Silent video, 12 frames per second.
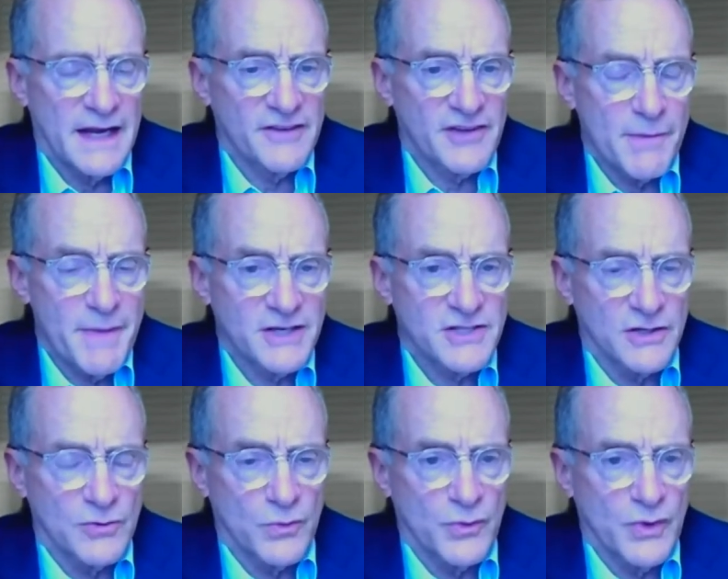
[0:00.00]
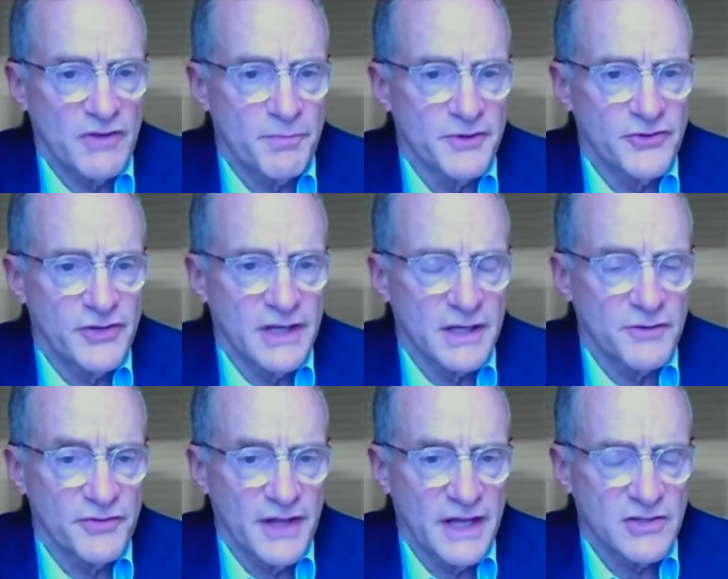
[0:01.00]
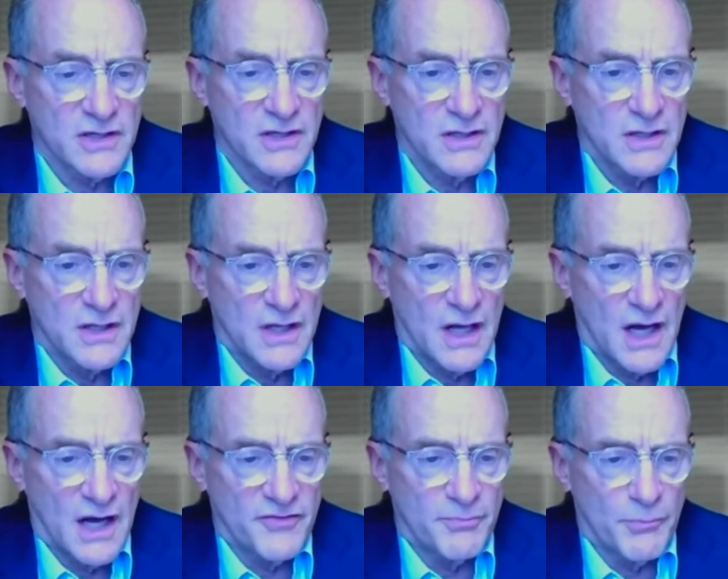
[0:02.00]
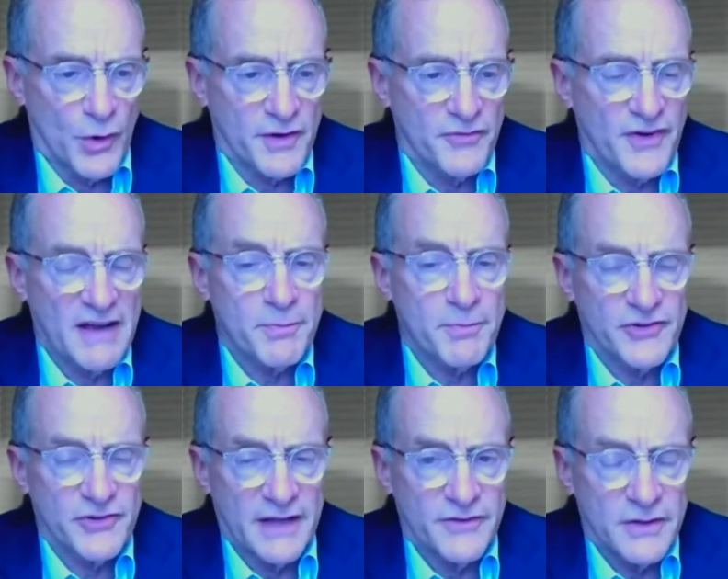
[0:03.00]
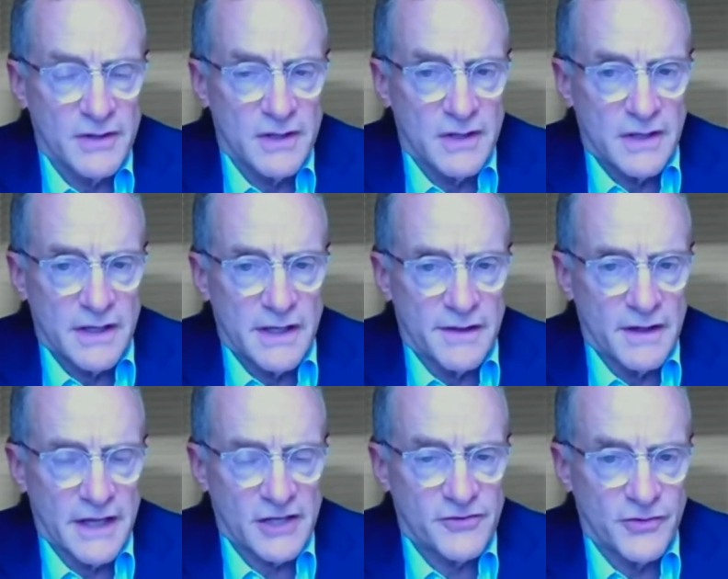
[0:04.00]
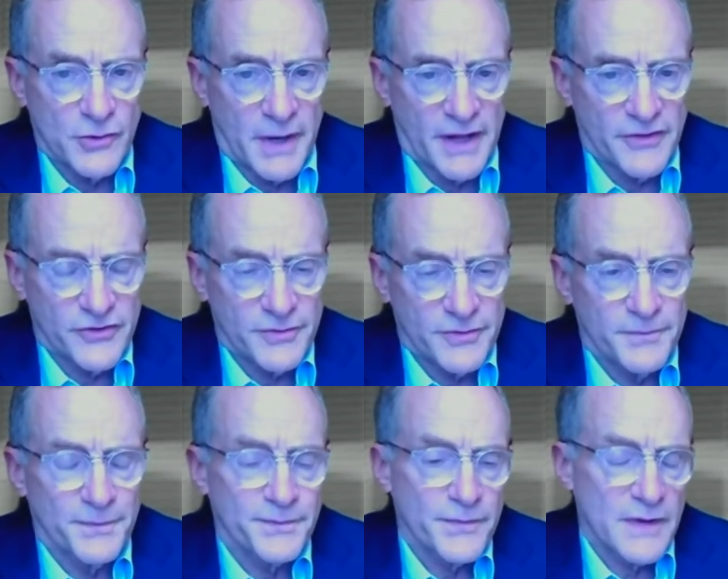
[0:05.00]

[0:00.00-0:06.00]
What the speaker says: And as I mentioned, we've been seeing inflation of more than 5% in the last few months.